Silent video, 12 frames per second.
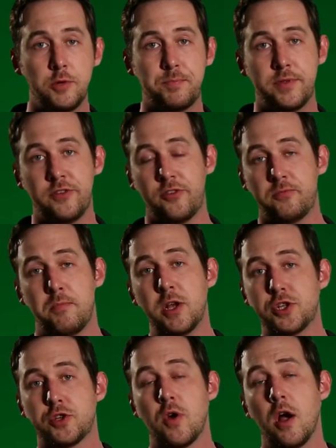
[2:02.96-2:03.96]
Loop. This is
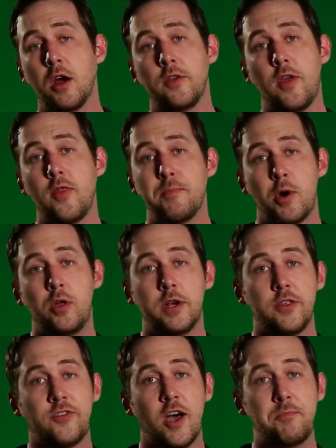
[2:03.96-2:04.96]
much stronger than the
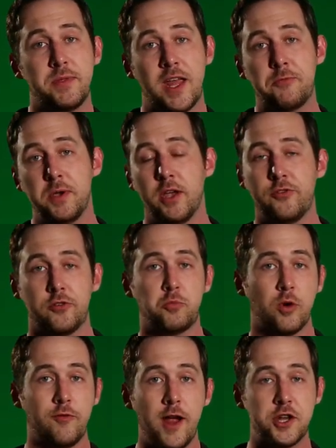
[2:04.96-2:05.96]
Bowline itself, but that's because
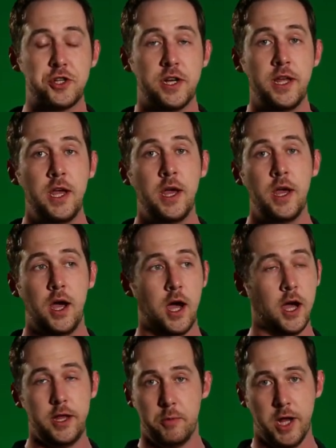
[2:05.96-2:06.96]
there's more friction.
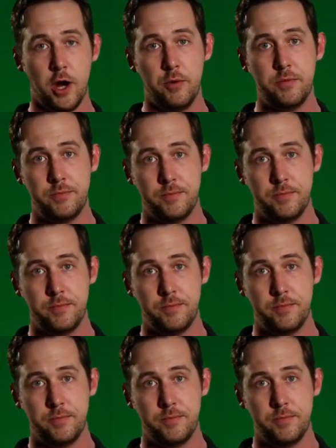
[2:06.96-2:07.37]
Here we go.